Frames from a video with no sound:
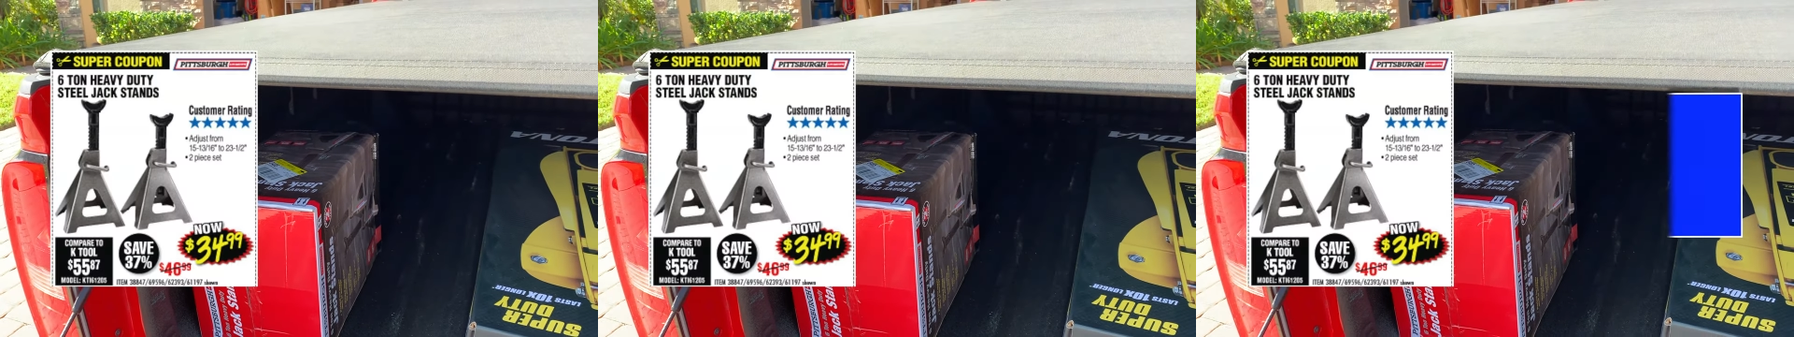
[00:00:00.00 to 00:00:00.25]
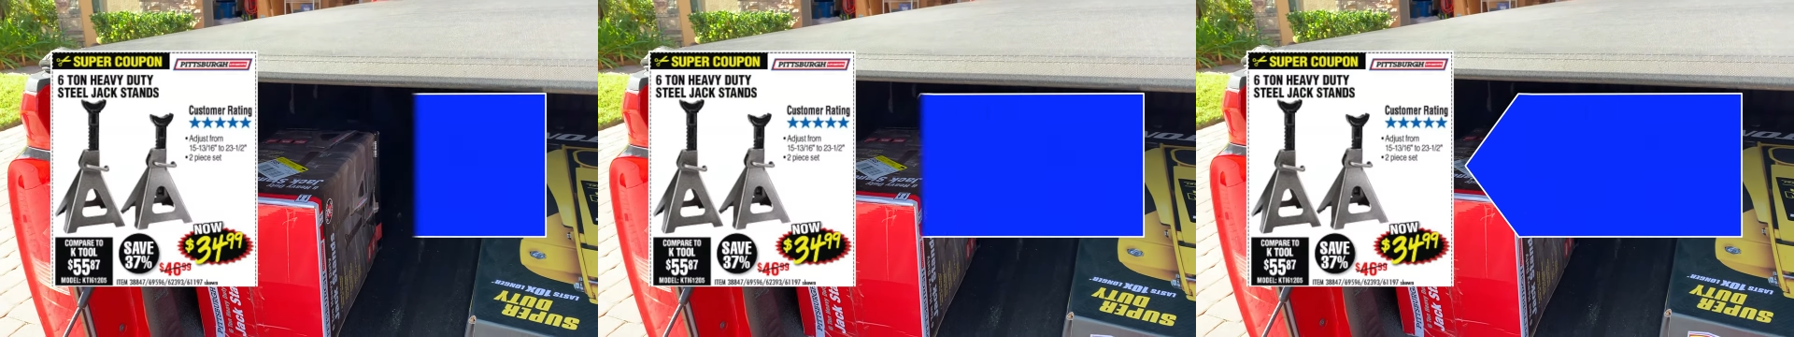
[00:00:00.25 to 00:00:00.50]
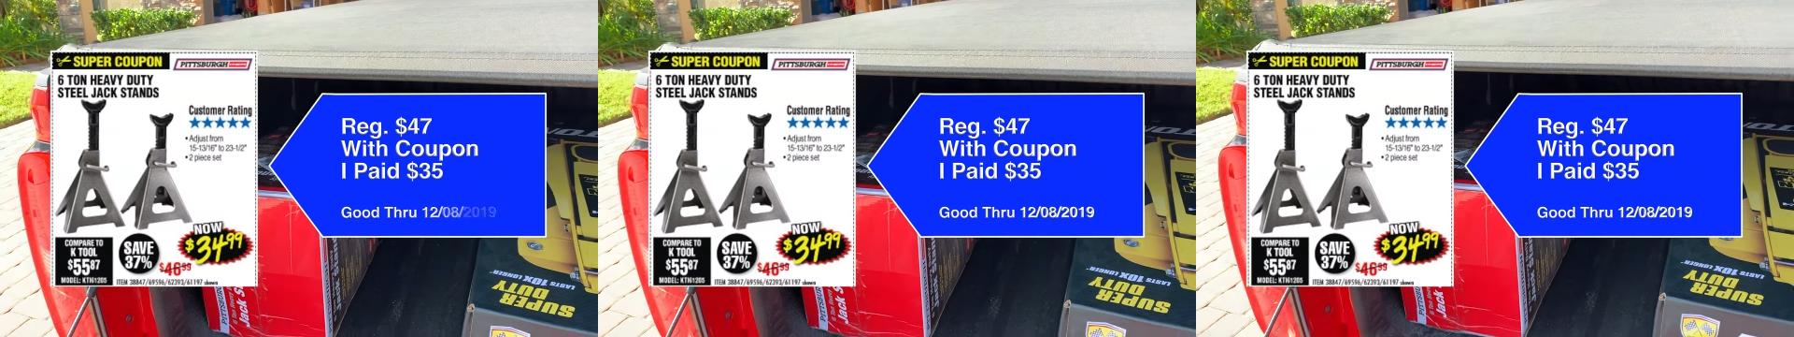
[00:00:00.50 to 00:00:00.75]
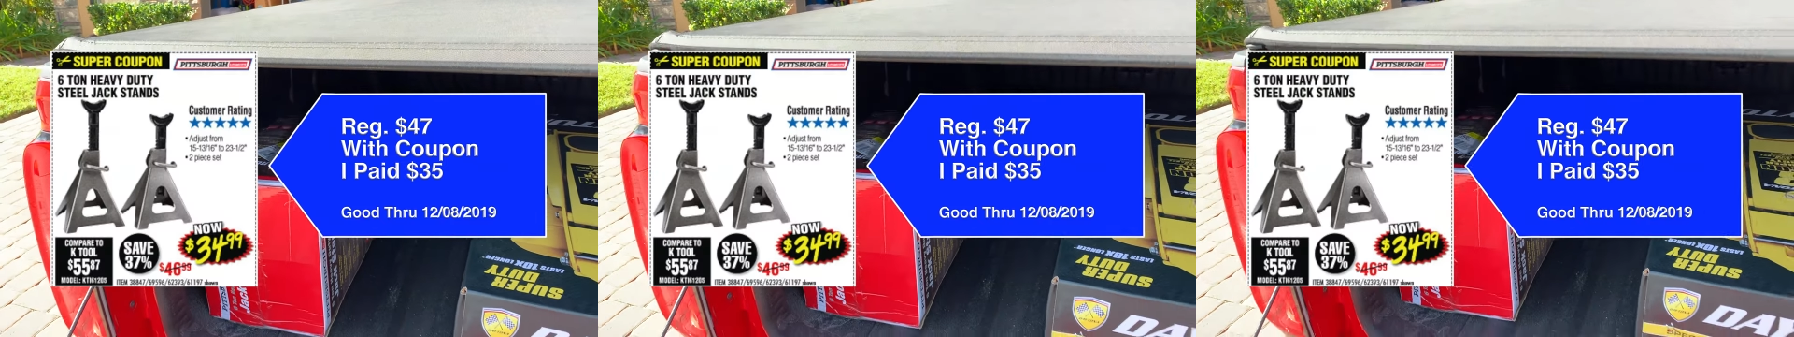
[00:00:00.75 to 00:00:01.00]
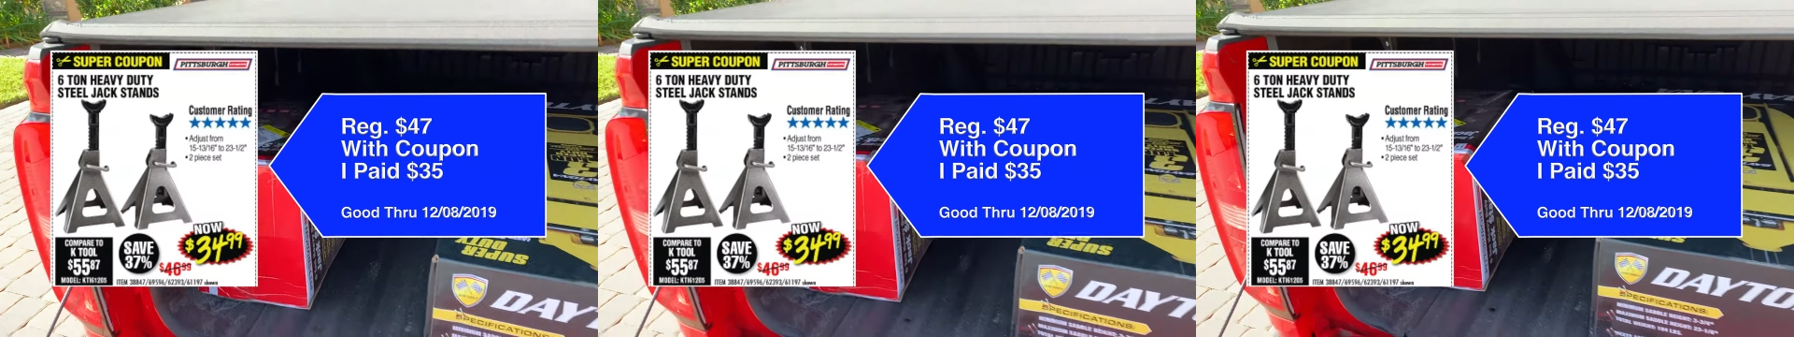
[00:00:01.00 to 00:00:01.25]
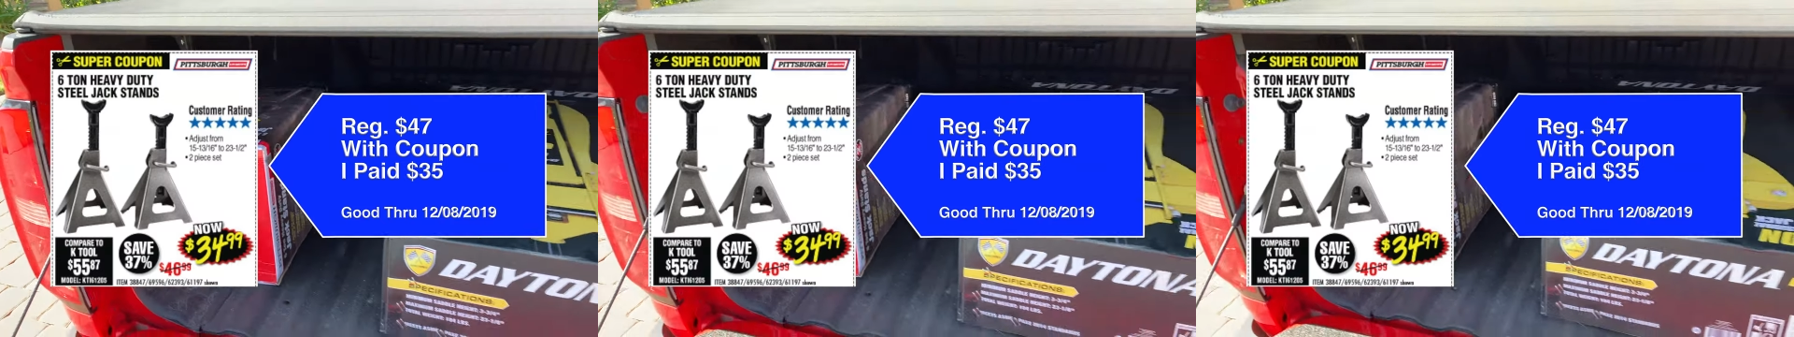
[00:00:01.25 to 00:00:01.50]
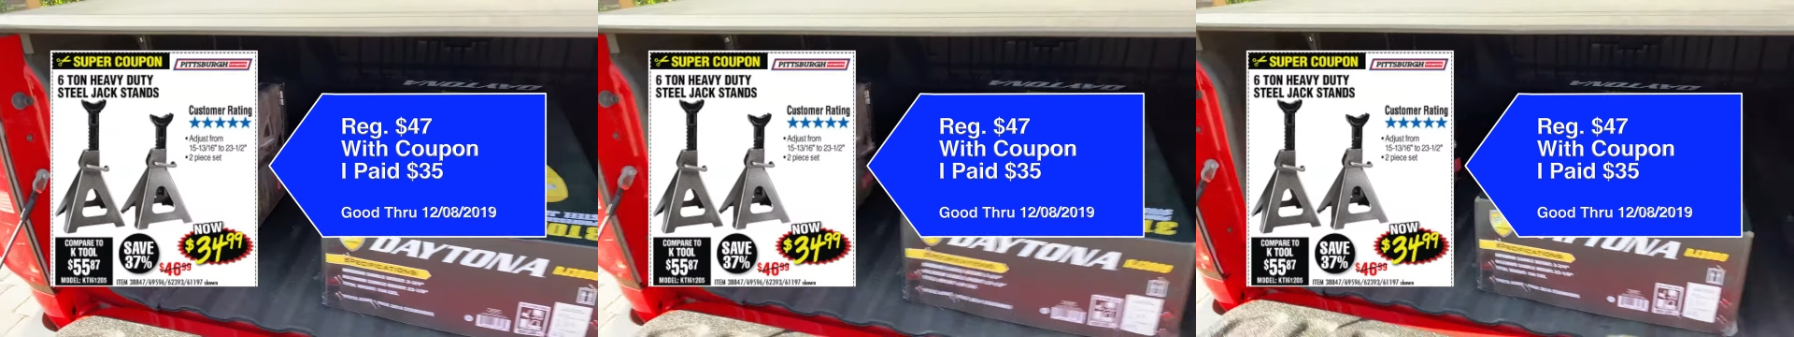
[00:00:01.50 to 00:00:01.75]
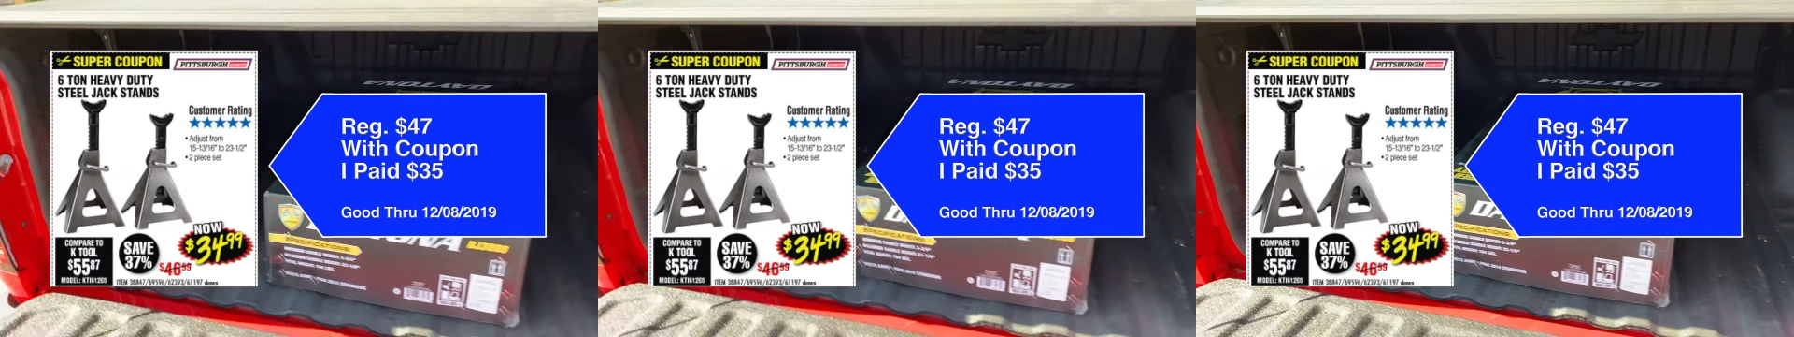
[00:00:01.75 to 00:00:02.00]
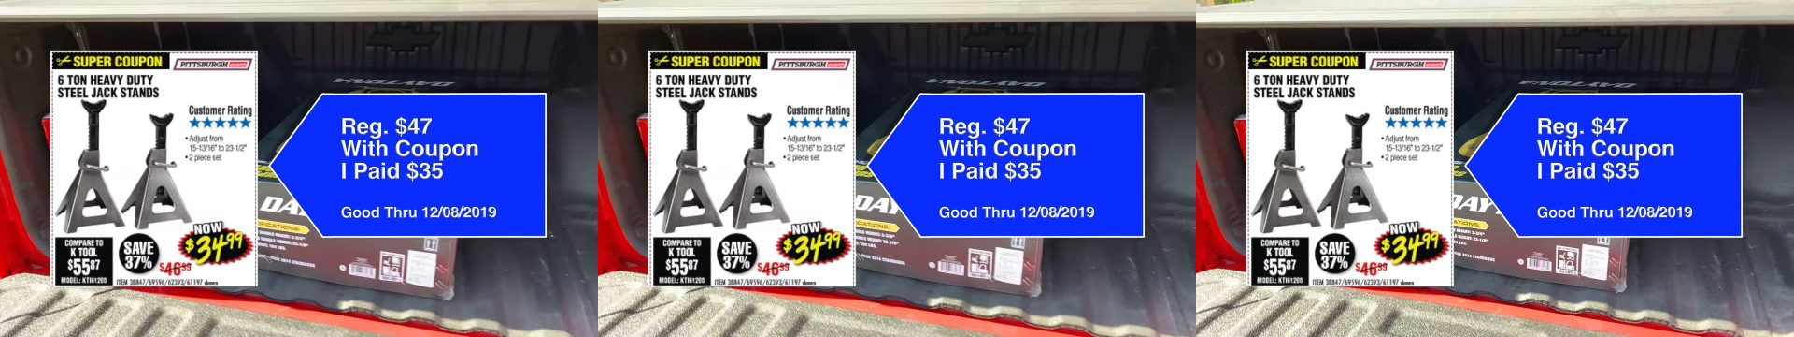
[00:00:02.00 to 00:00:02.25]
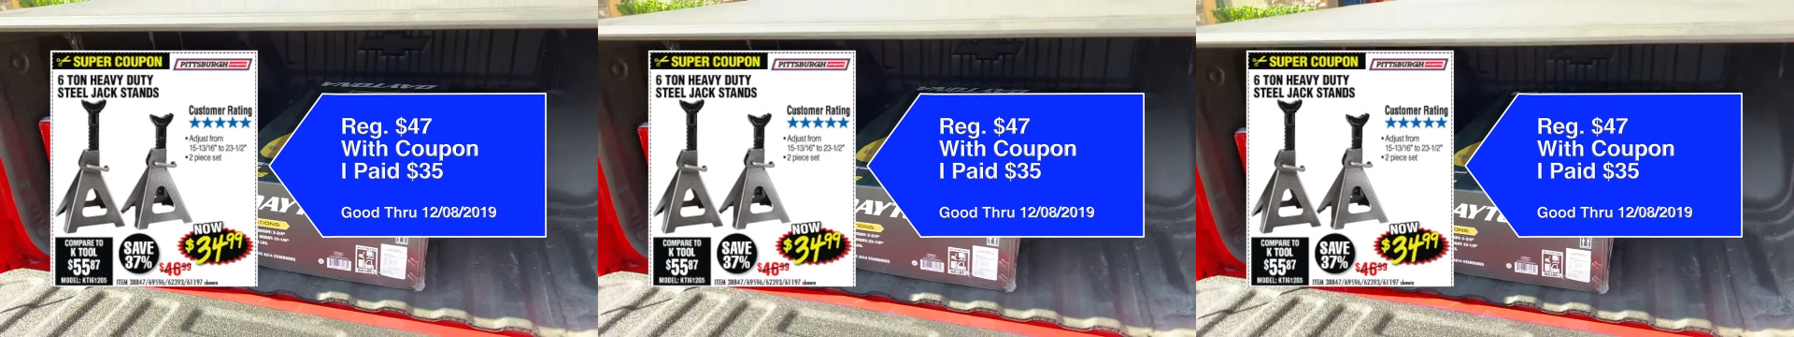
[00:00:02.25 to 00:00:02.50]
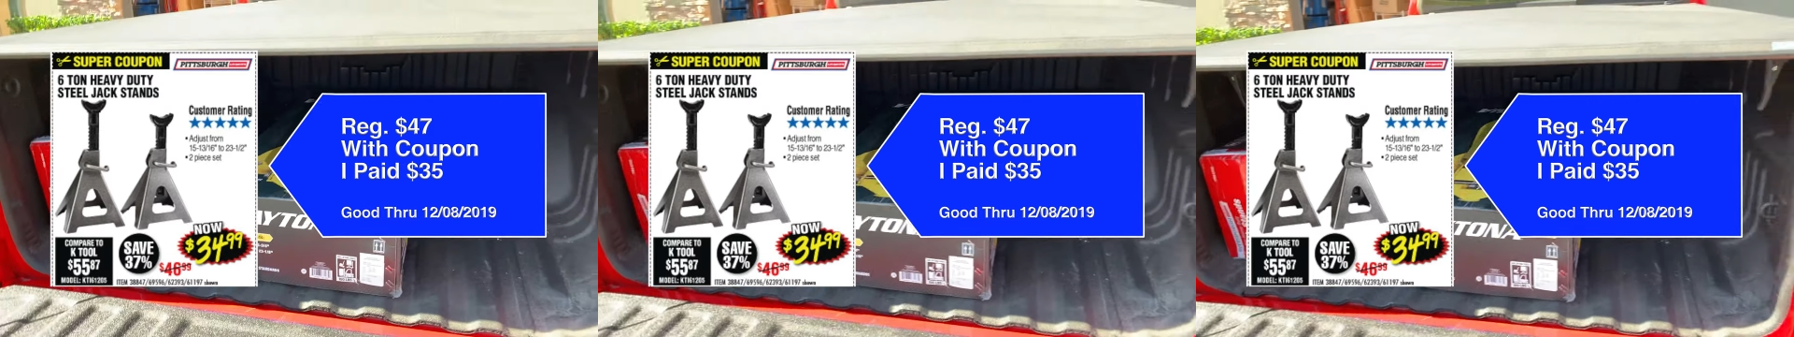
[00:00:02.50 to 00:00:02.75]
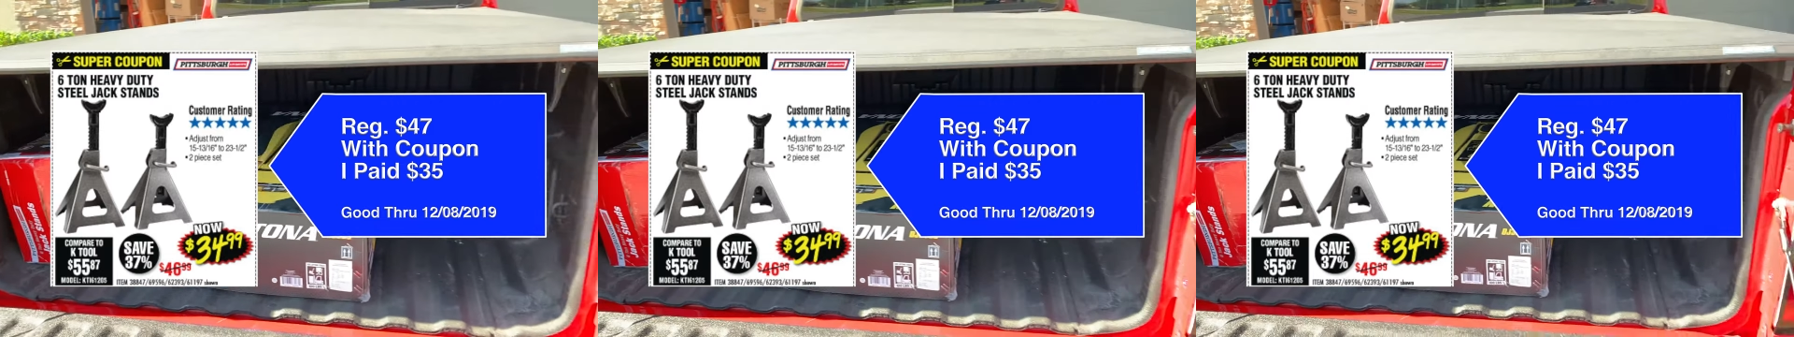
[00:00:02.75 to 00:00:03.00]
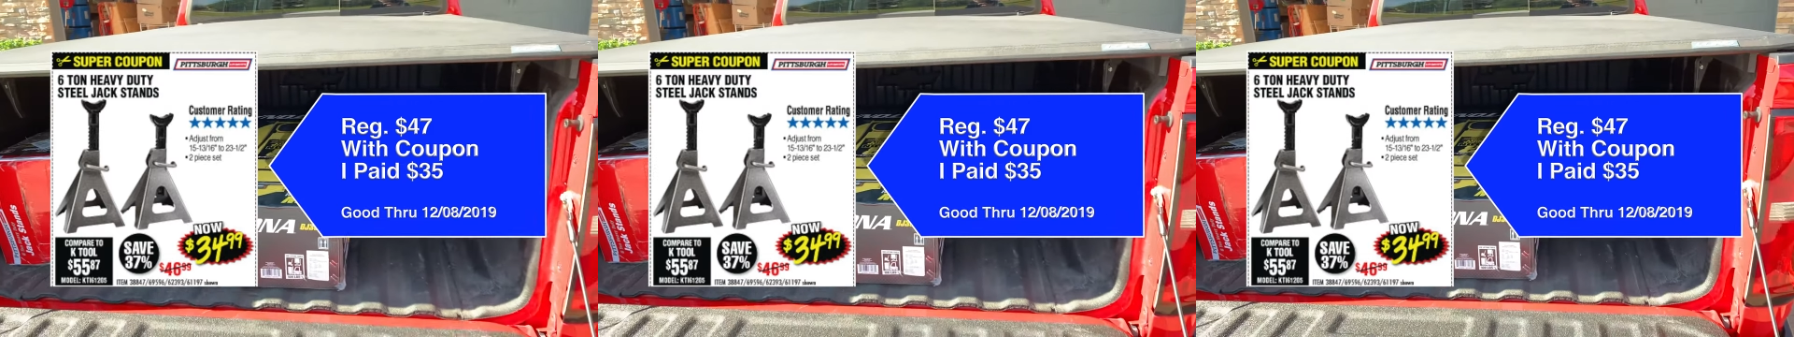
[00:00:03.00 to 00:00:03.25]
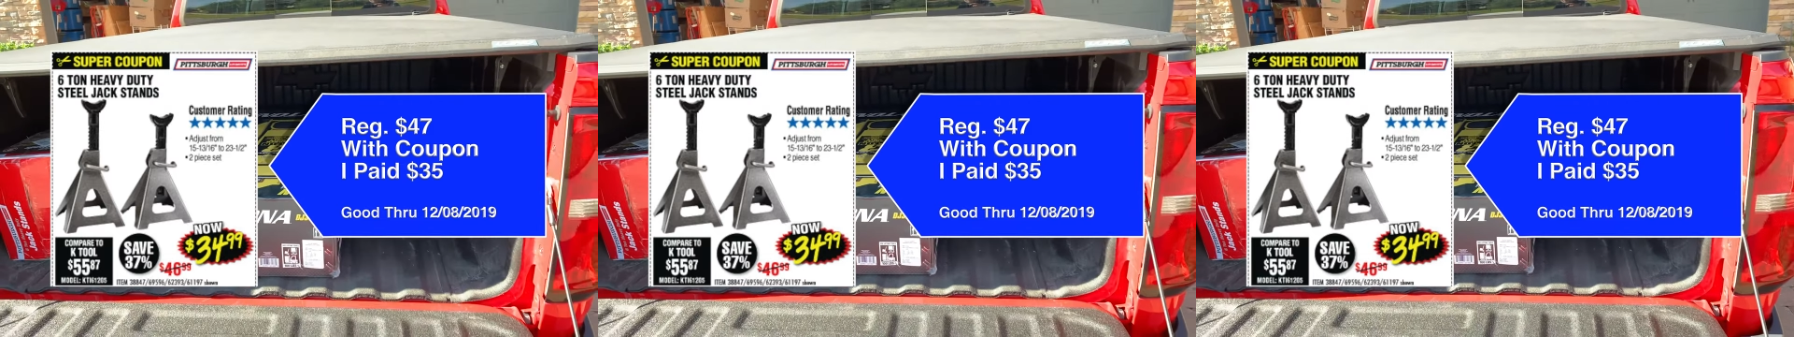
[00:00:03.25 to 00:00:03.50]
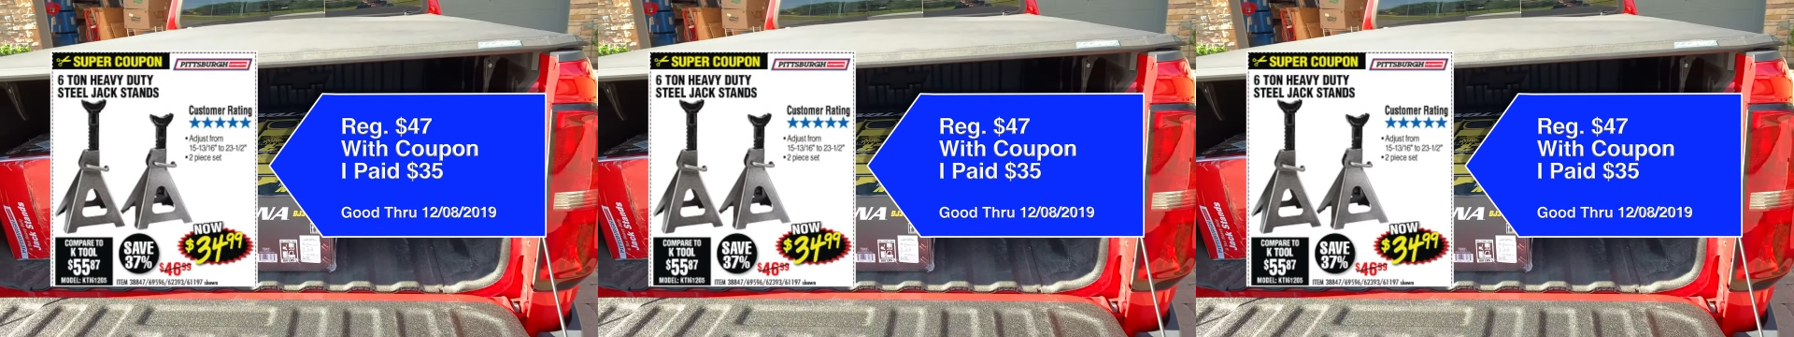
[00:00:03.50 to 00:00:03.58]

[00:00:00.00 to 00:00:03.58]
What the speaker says: [unreadable: no face in view]